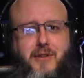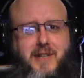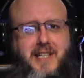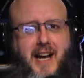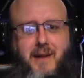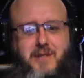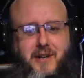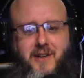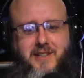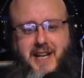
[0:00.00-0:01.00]
three times in
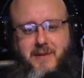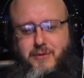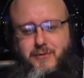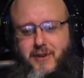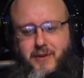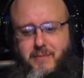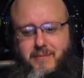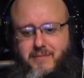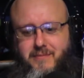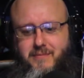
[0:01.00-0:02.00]
all the times we've ever
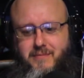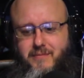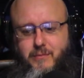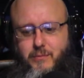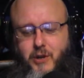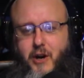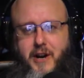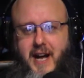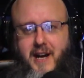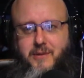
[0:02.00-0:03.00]

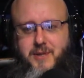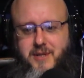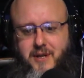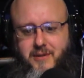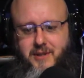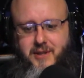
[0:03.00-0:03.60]
gone out. So,